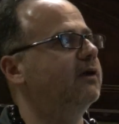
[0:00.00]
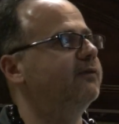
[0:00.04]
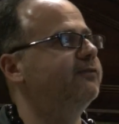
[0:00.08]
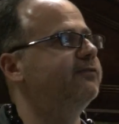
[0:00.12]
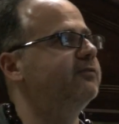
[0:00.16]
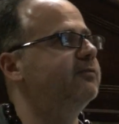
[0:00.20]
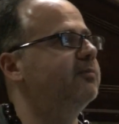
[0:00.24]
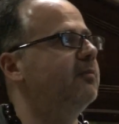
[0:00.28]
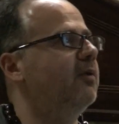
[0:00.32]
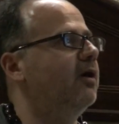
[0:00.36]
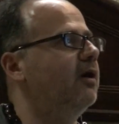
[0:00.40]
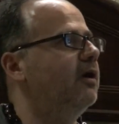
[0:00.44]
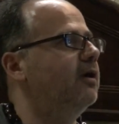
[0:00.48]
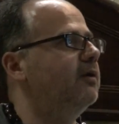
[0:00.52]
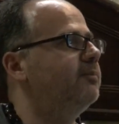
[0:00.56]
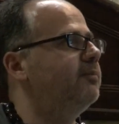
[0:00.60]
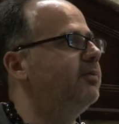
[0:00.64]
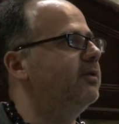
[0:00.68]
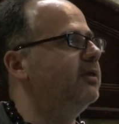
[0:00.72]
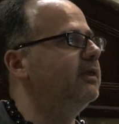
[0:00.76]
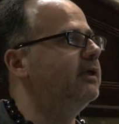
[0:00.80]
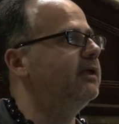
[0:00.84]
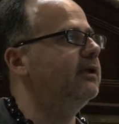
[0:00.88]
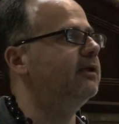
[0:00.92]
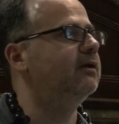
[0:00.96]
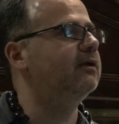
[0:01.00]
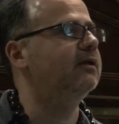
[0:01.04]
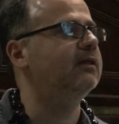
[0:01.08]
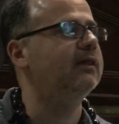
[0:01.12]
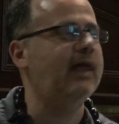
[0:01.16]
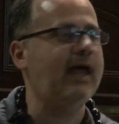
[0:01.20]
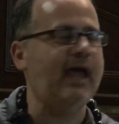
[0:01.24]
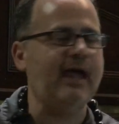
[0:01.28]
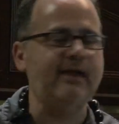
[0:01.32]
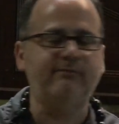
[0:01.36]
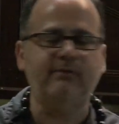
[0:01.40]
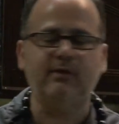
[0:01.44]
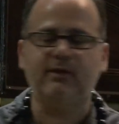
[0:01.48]
of smart
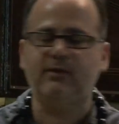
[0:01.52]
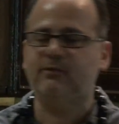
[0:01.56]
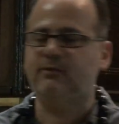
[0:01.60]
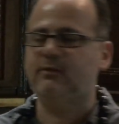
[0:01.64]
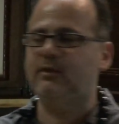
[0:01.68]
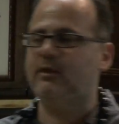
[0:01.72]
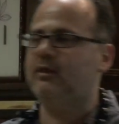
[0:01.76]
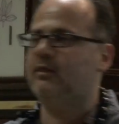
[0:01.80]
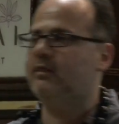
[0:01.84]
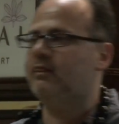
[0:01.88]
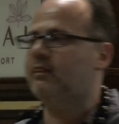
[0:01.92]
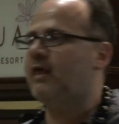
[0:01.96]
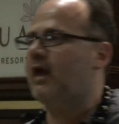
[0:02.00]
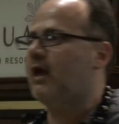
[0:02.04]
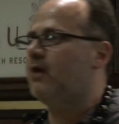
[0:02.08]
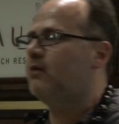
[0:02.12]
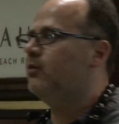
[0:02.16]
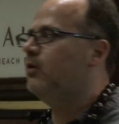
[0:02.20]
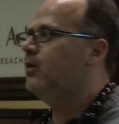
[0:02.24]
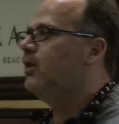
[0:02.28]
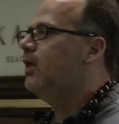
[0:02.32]
political advocacy that